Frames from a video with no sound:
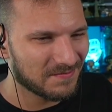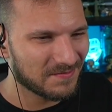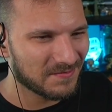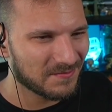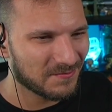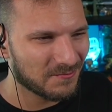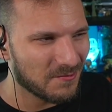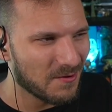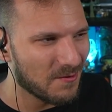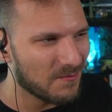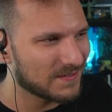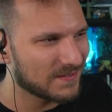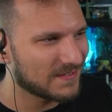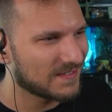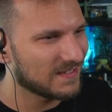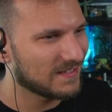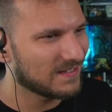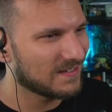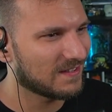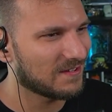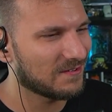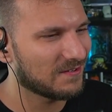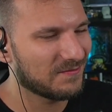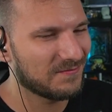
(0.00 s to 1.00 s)
what was
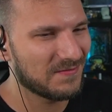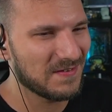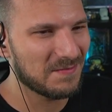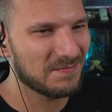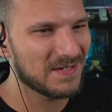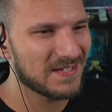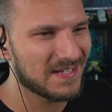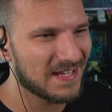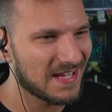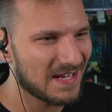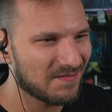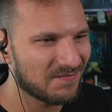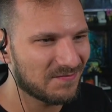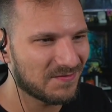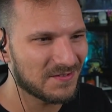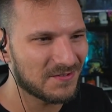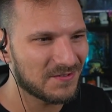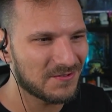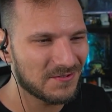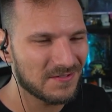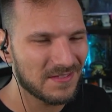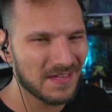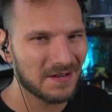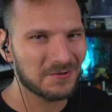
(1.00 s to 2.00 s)
it? Their family gave their,
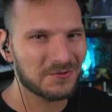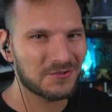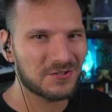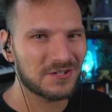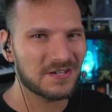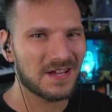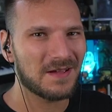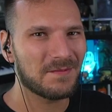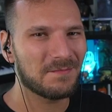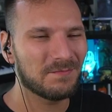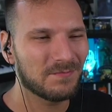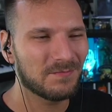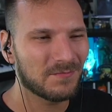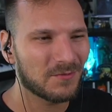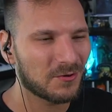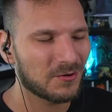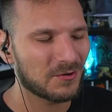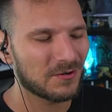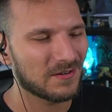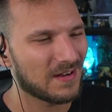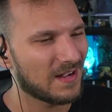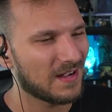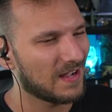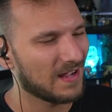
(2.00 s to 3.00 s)
their gem,
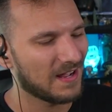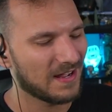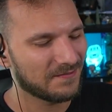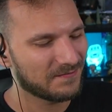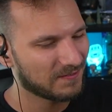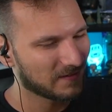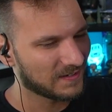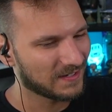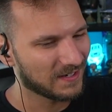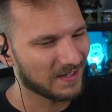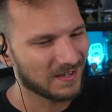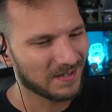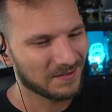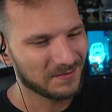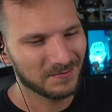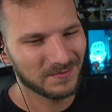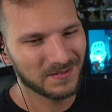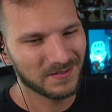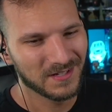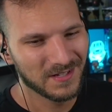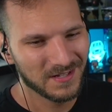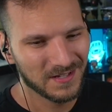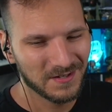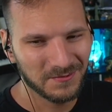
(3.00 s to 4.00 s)
or I forgot
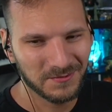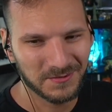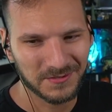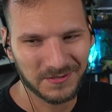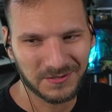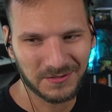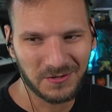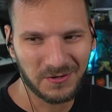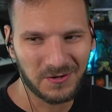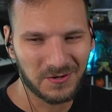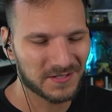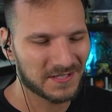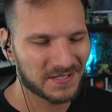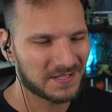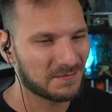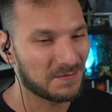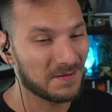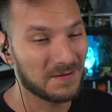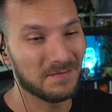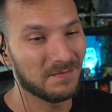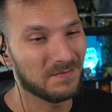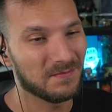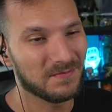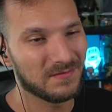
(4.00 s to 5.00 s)
what it's called. It's
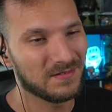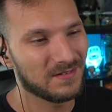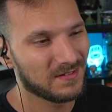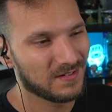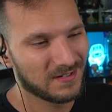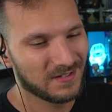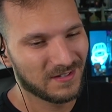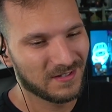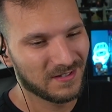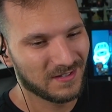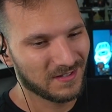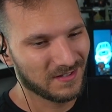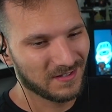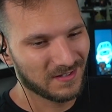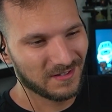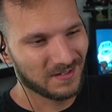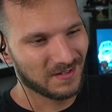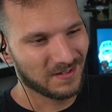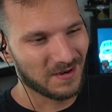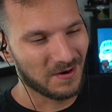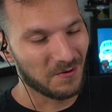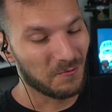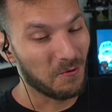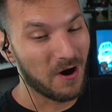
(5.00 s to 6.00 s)
been a
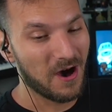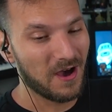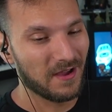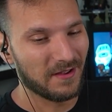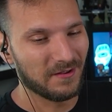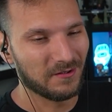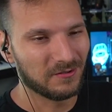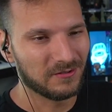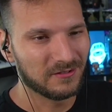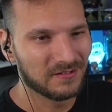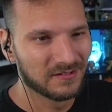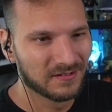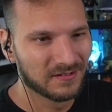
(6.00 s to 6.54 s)
while.